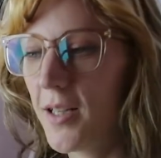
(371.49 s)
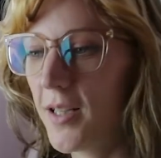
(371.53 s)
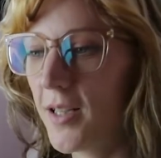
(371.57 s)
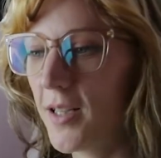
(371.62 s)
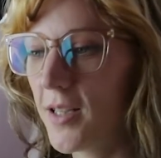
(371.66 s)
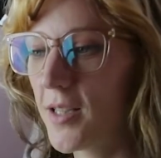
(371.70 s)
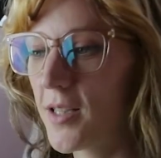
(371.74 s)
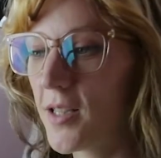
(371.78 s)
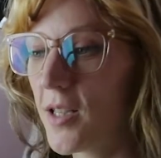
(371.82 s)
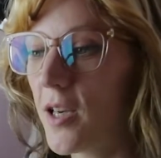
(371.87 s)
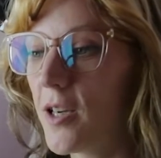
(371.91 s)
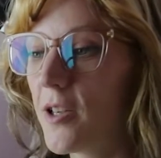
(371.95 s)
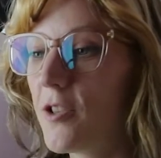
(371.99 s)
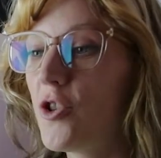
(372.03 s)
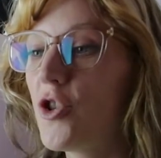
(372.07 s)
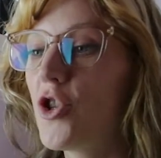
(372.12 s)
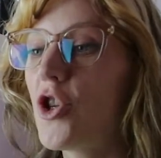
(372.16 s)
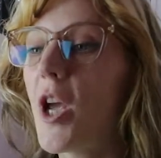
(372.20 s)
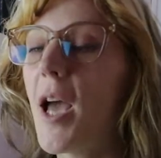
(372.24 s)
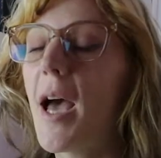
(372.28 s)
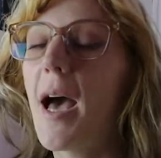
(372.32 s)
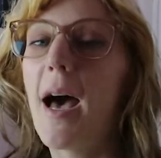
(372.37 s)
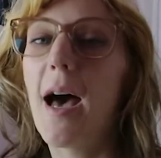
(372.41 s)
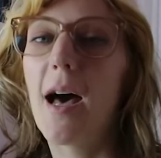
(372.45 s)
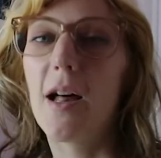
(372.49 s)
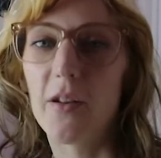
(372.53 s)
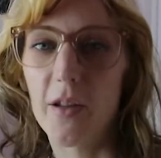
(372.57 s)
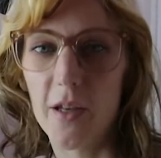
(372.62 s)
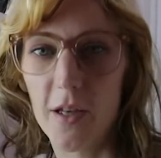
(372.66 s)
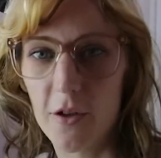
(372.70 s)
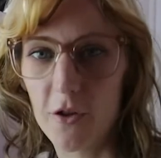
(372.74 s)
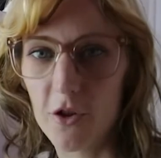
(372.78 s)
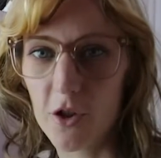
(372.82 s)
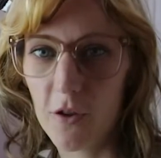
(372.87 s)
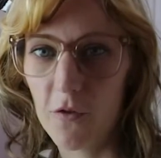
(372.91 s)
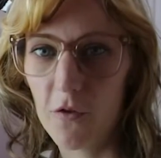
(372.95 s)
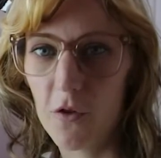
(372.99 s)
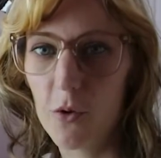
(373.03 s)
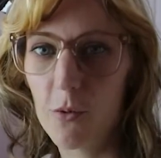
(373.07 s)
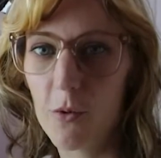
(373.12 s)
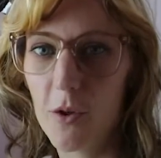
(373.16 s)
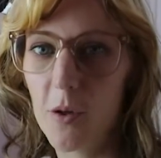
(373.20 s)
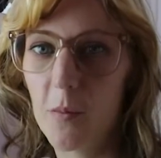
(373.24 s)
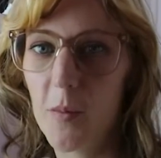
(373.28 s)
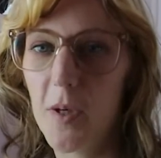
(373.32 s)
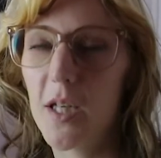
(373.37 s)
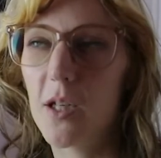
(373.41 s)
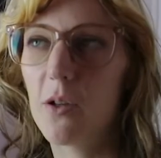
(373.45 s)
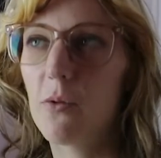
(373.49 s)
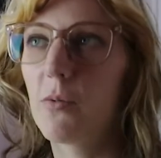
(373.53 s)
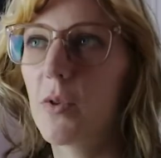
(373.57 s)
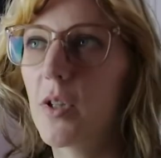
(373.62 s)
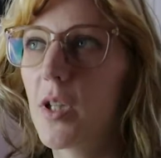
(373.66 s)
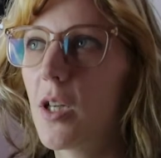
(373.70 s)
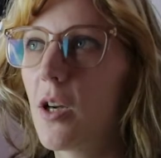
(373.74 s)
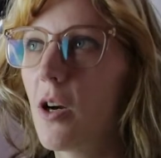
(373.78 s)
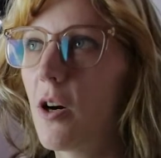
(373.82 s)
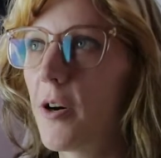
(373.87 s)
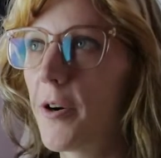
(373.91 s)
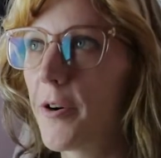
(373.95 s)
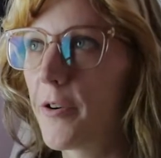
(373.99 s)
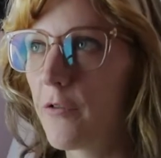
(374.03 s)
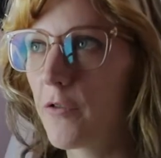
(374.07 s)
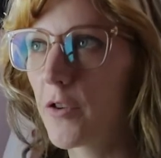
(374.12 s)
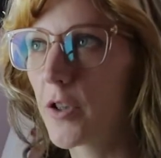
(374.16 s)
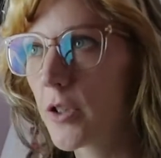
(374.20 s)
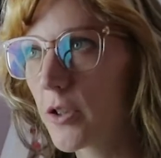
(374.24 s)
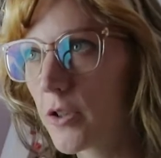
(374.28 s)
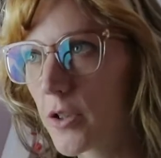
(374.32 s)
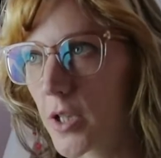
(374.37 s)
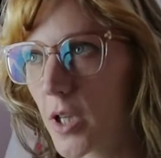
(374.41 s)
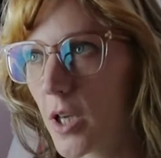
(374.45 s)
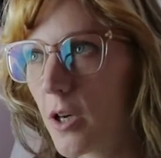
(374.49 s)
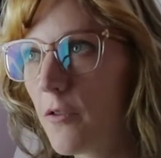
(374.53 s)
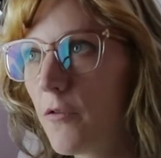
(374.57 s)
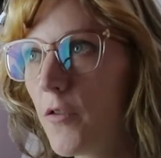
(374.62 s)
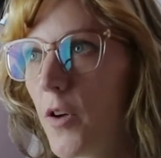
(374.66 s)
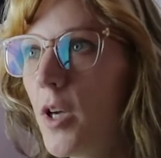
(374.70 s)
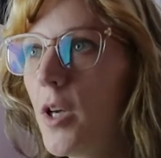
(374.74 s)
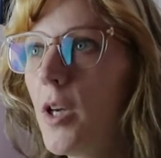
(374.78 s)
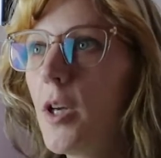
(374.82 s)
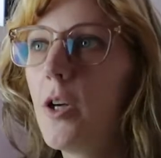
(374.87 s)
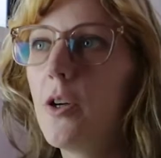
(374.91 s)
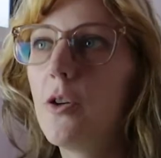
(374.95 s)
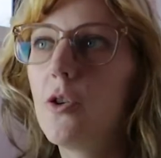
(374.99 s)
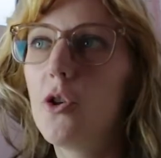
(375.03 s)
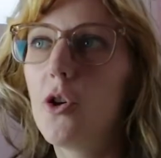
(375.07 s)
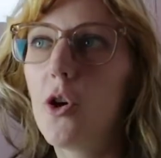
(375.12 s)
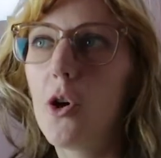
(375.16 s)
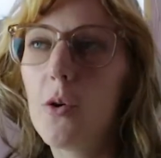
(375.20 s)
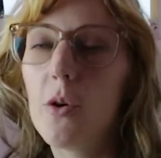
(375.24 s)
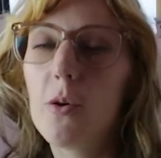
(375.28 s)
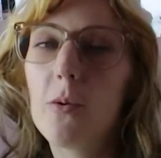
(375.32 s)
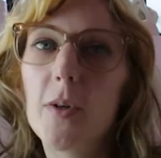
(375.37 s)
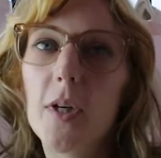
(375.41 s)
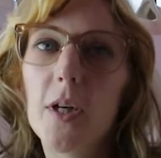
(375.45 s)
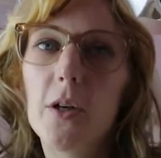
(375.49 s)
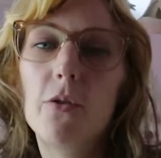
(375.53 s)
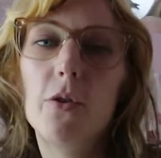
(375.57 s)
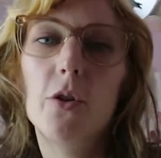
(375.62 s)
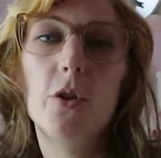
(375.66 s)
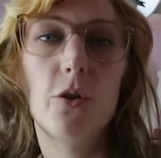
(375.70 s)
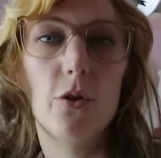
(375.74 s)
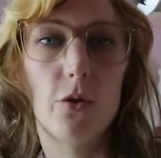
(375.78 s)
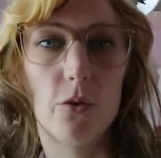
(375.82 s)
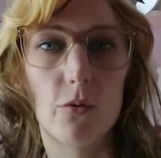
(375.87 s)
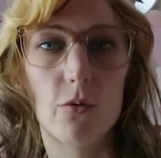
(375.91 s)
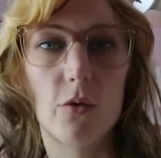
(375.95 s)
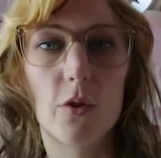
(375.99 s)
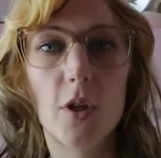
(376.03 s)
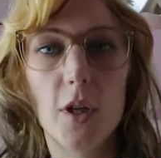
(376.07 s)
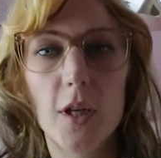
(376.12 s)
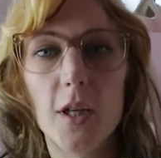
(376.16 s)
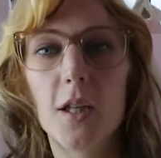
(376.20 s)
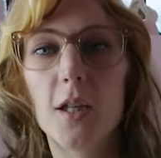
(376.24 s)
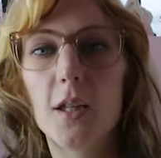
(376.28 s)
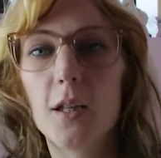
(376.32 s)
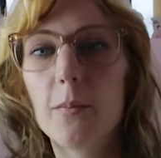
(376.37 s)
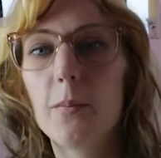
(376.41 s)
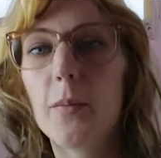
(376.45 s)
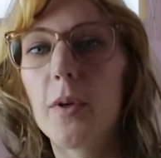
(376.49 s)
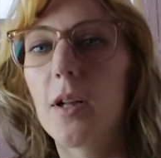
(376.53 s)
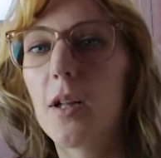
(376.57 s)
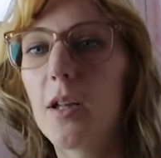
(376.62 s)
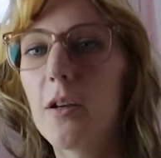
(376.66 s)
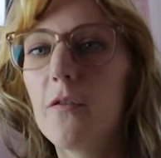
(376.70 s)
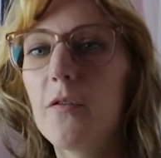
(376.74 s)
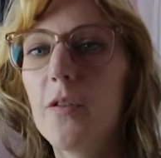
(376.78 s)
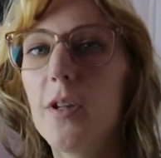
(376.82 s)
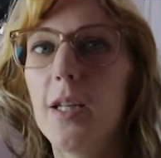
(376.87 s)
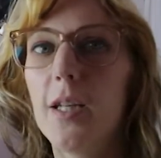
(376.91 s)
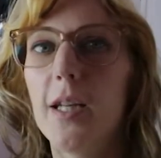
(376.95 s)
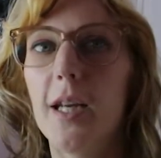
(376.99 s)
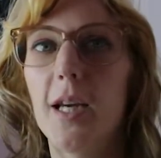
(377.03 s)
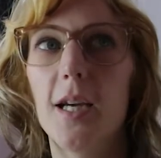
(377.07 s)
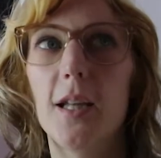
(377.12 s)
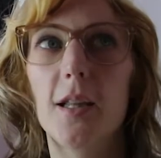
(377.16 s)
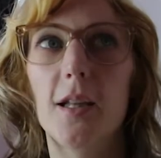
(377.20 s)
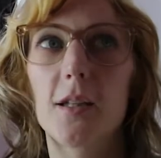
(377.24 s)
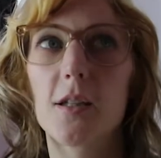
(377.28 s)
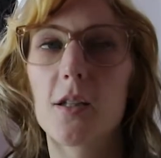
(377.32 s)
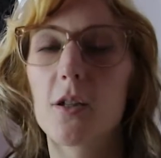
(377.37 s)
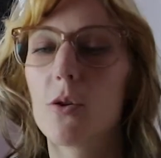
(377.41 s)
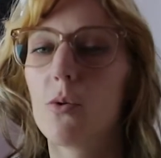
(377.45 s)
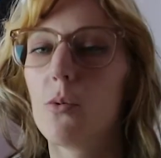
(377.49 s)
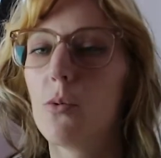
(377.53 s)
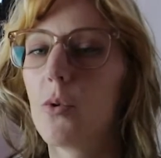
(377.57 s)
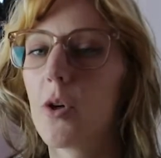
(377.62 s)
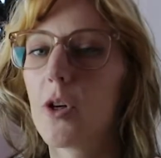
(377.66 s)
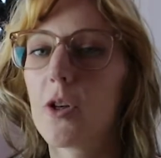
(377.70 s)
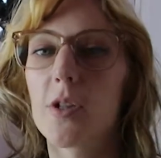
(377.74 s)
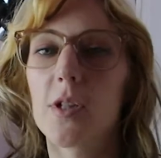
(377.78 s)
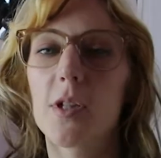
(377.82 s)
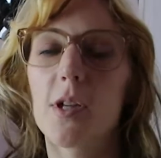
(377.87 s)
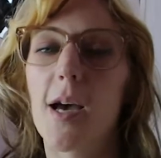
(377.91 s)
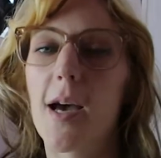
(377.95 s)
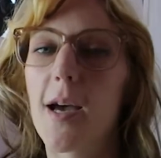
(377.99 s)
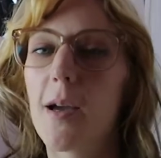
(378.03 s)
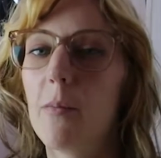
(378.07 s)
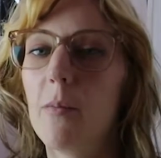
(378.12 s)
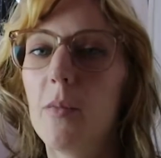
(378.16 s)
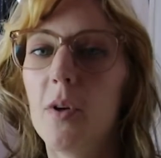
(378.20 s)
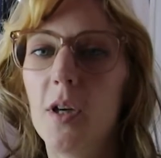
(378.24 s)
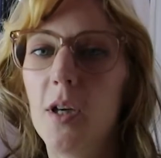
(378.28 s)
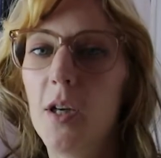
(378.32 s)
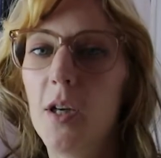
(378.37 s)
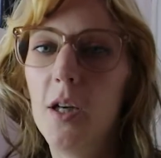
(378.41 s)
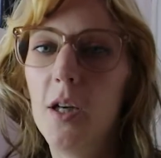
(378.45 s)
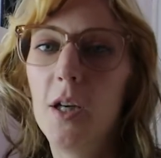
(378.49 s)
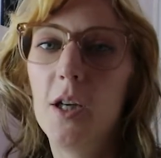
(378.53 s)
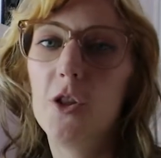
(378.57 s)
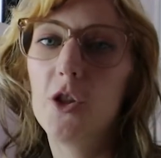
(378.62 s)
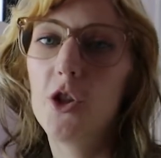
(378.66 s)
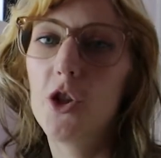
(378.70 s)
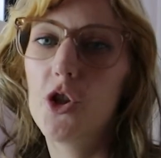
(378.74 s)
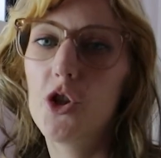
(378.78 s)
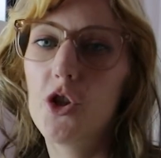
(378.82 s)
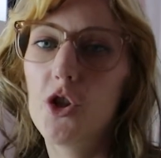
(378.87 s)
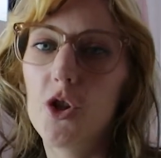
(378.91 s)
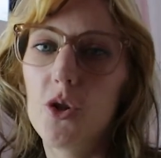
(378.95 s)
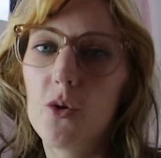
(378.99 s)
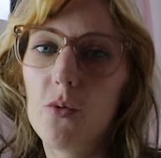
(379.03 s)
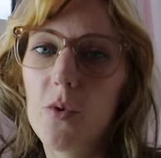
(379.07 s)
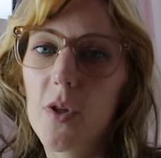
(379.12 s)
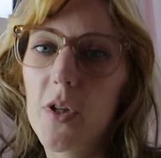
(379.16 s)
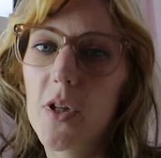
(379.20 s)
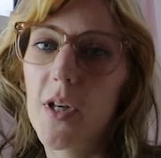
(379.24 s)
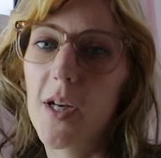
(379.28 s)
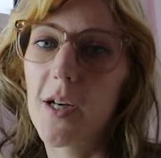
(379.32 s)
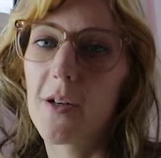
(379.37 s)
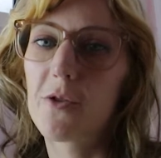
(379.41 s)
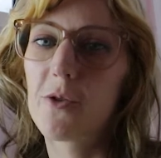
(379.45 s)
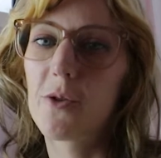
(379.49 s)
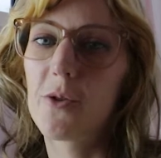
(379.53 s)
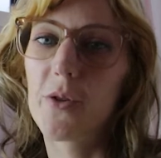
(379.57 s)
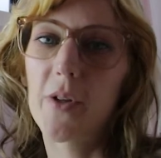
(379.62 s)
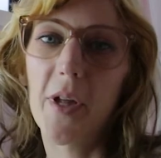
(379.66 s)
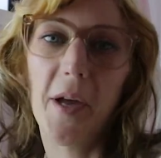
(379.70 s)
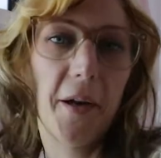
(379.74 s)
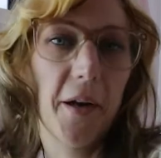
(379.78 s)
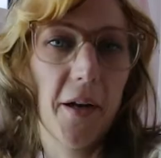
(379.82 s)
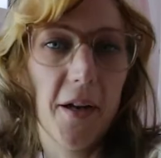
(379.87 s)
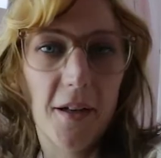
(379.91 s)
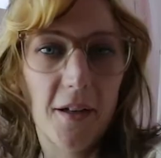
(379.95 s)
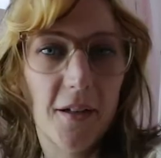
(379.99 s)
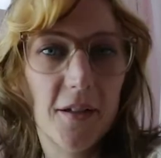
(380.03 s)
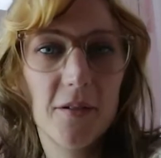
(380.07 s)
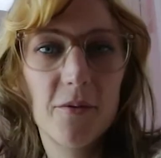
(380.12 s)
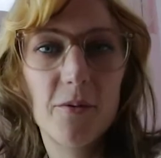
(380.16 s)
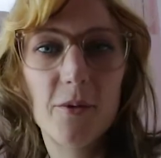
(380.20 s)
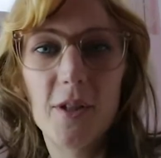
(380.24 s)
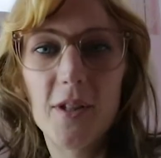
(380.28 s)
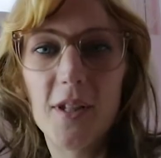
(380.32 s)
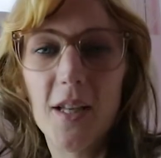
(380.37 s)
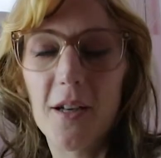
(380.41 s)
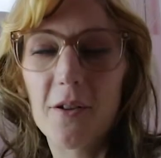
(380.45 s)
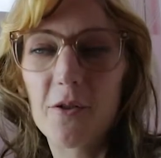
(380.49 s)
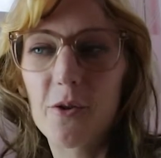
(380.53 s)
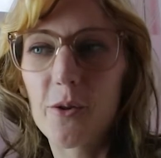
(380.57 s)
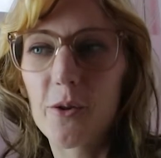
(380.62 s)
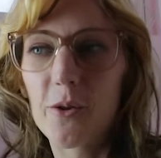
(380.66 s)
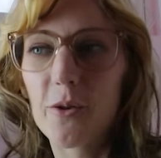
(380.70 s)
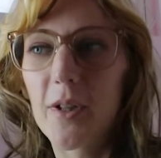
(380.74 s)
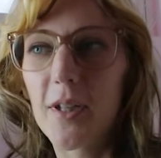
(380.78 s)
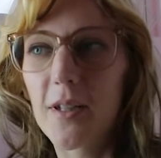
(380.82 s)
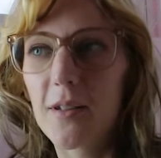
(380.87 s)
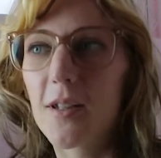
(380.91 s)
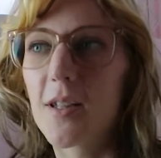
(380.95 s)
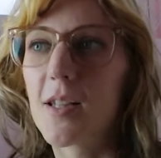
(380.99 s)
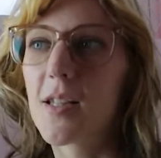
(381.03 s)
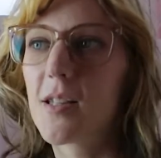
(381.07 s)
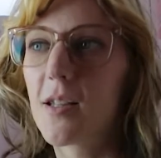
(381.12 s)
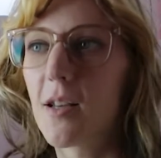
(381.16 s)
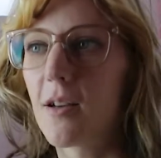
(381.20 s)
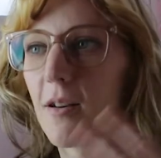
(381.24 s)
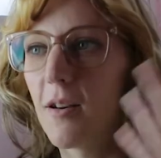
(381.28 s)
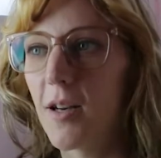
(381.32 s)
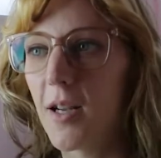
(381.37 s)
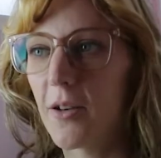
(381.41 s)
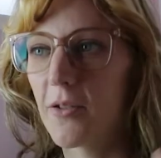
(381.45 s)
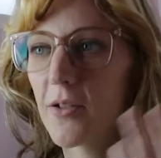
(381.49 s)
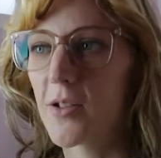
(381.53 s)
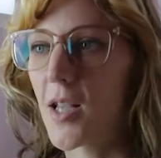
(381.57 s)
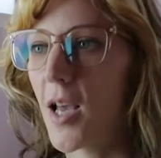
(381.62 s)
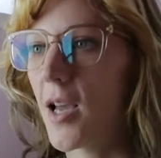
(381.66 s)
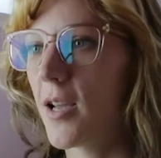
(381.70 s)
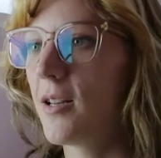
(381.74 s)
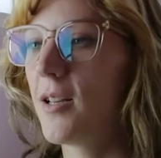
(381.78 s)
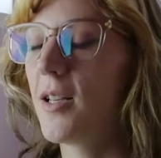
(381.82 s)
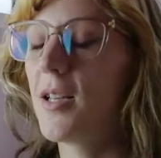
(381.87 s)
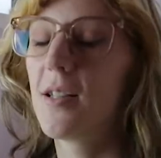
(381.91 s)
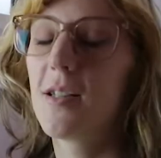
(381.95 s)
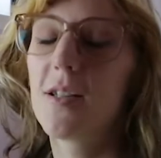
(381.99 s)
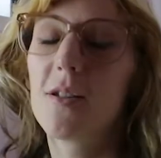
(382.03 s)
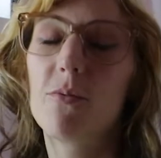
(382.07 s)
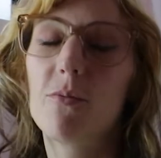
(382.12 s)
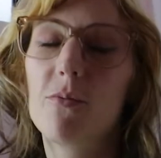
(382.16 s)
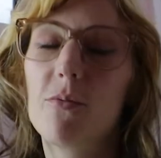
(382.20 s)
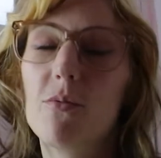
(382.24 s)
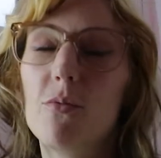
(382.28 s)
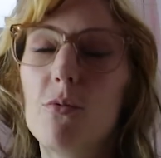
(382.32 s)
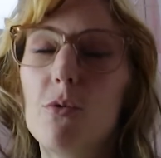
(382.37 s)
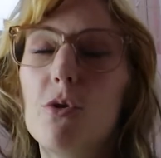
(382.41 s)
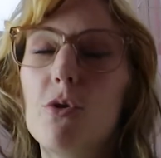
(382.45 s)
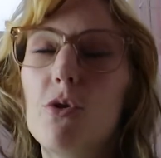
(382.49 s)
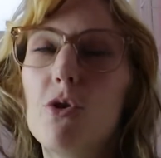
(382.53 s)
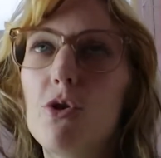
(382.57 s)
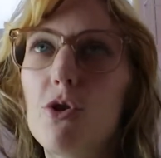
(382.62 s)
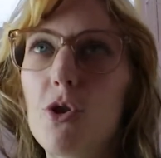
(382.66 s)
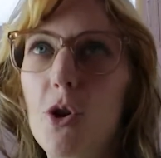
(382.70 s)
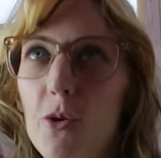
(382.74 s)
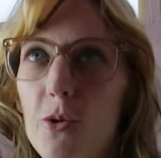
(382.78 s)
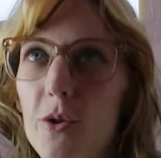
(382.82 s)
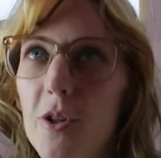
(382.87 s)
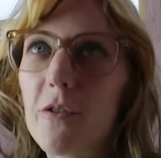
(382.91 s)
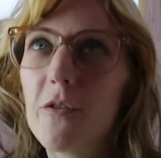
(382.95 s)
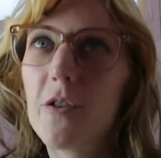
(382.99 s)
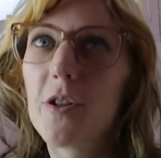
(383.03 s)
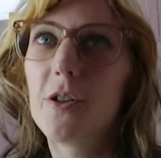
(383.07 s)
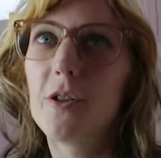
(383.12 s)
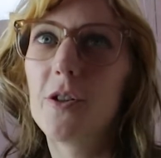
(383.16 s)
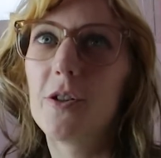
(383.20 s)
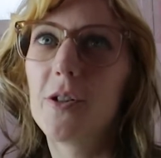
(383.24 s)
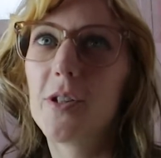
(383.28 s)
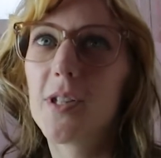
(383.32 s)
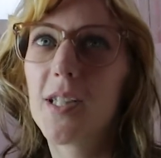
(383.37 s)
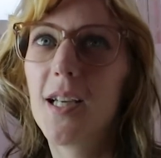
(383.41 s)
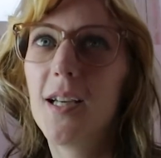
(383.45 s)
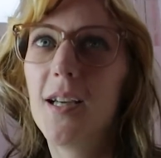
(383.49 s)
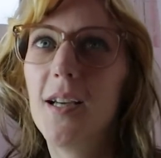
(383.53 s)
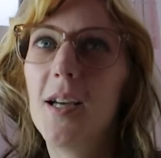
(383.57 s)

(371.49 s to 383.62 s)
It is a challenge. If you want to make it really hard for yourself, go around noon, like in the middle of the day. That's the worst time to shoot with natural lighting, with natural like the sun outside. It's so difficult.